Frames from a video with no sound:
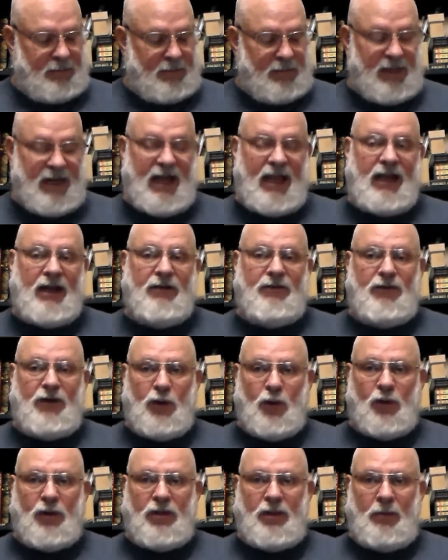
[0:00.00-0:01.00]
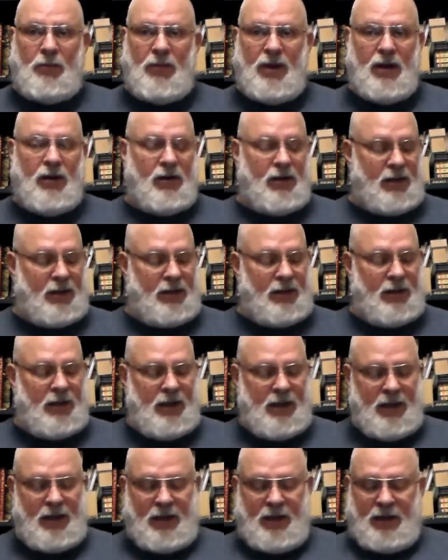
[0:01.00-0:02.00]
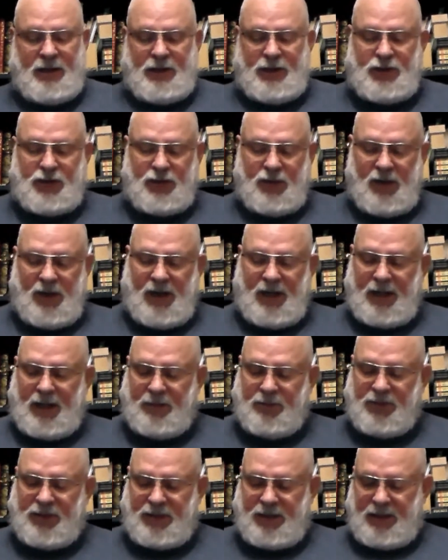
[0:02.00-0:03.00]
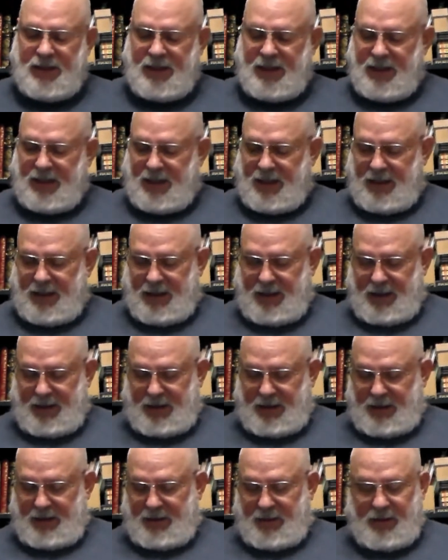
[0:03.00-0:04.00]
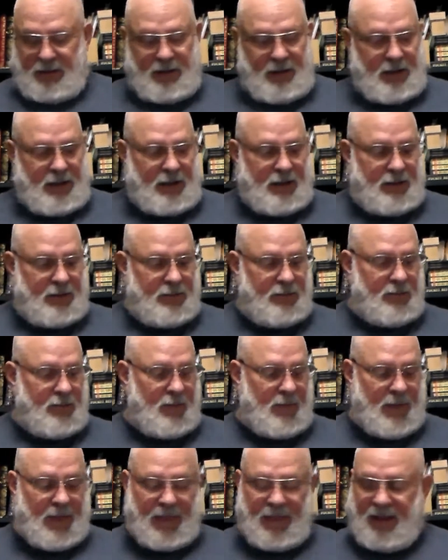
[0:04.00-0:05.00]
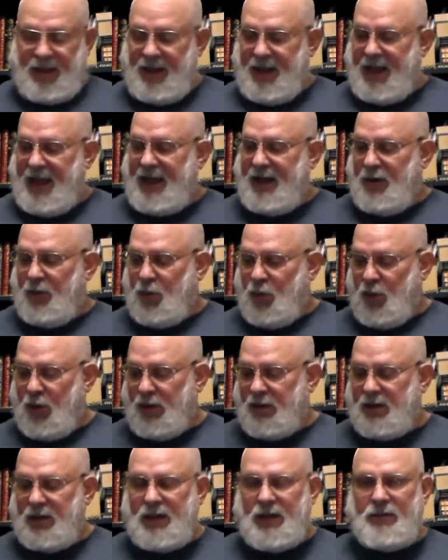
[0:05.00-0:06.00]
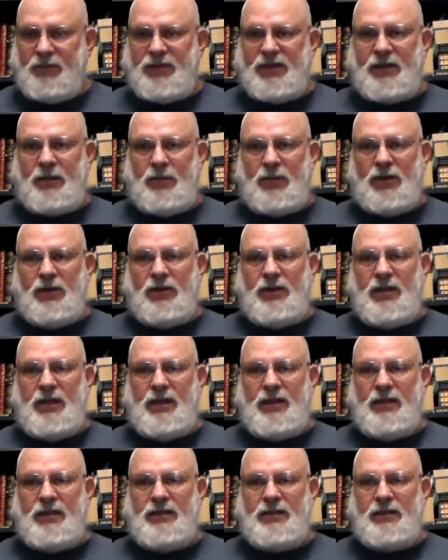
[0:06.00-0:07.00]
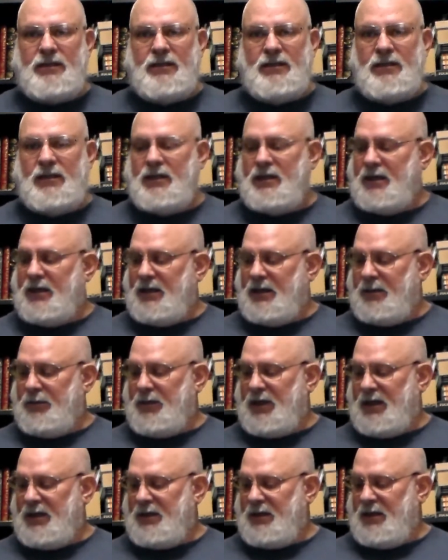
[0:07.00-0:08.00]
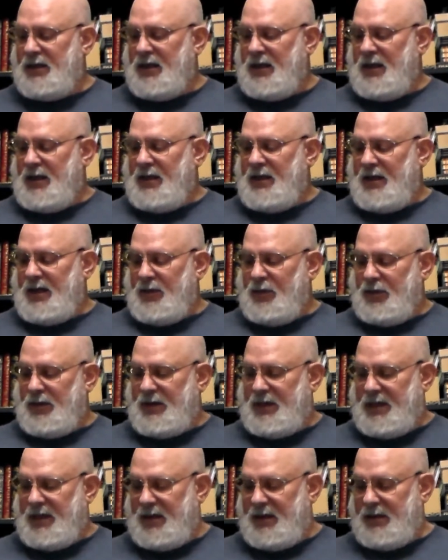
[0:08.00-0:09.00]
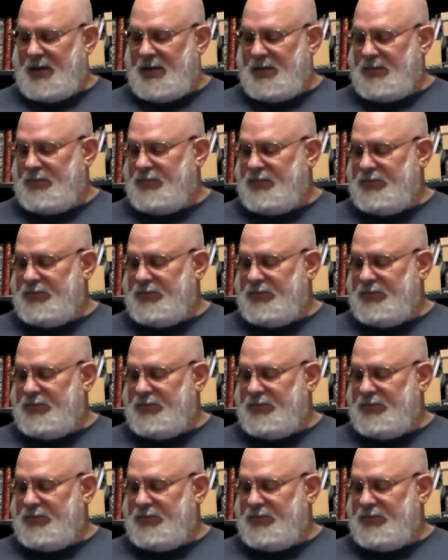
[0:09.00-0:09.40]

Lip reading: Native North American tribes had a war club similar to this. They would get a